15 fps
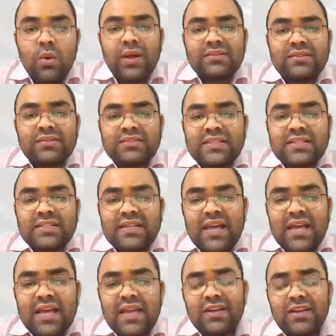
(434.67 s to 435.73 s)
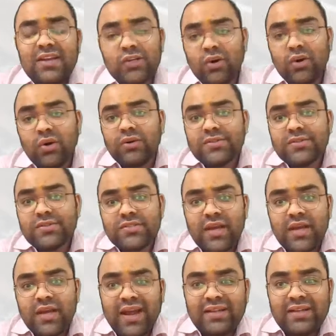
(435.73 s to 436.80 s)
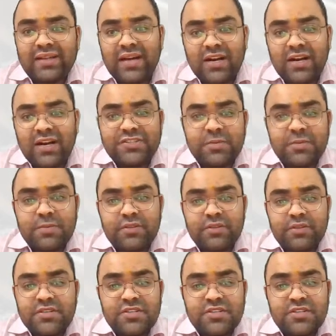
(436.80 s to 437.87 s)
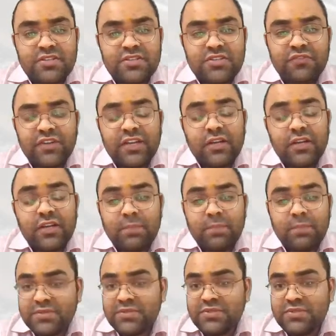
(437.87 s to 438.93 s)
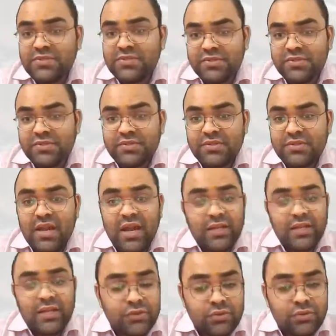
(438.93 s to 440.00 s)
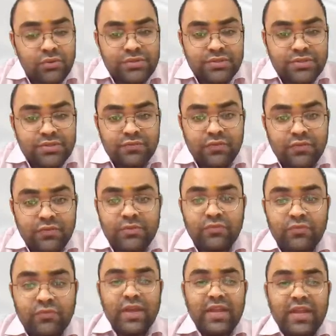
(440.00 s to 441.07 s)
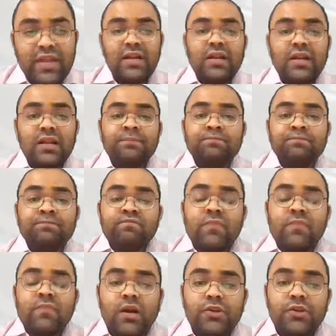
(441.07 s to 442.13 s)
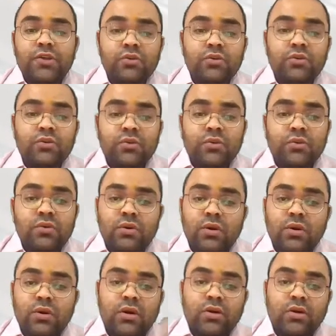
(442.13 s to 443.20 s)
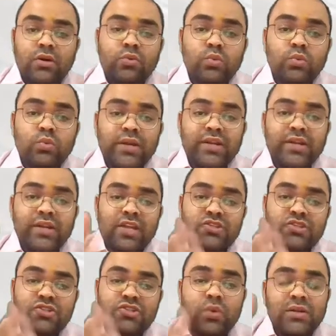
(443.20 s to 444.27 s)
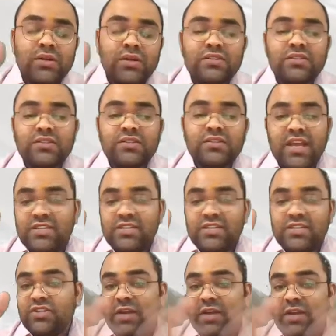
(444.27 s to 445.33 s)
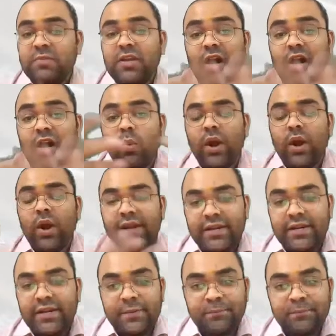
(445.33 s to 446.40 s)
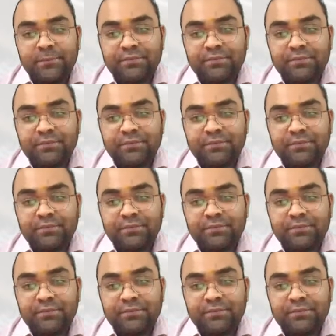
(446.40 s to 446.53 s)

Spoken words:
Well, the delay, cost and hardship in the shifting passengers and the goods from the vehicle to one gauge to another gauge can be avoided.